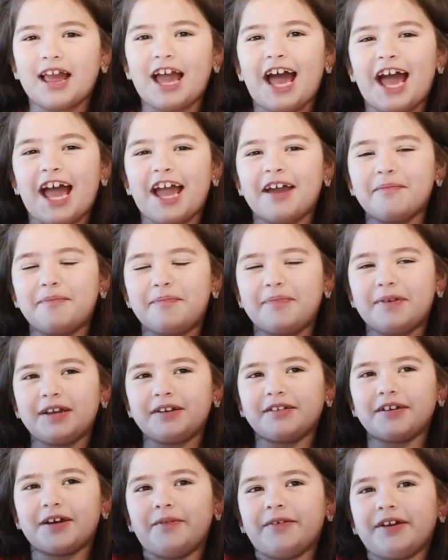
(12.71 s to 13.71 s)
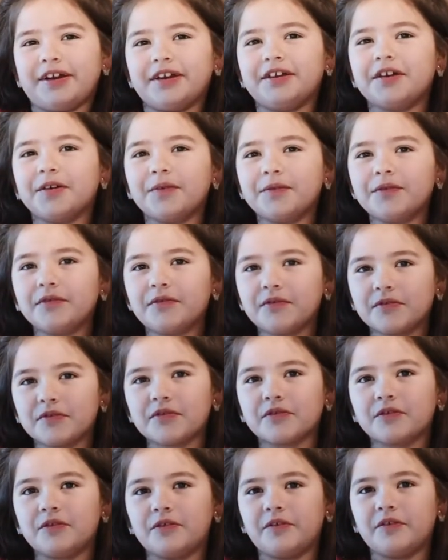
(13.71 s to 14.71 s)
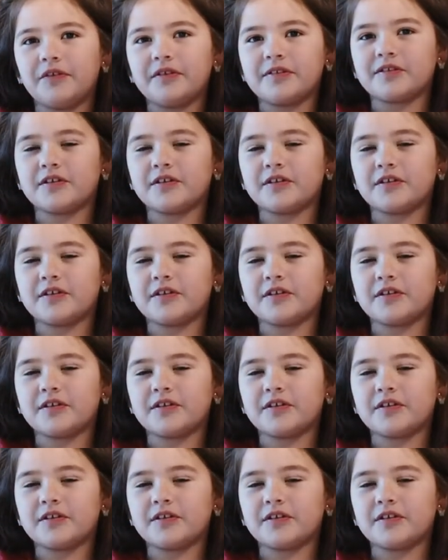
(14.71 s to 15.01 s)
I've been going into a new school. It's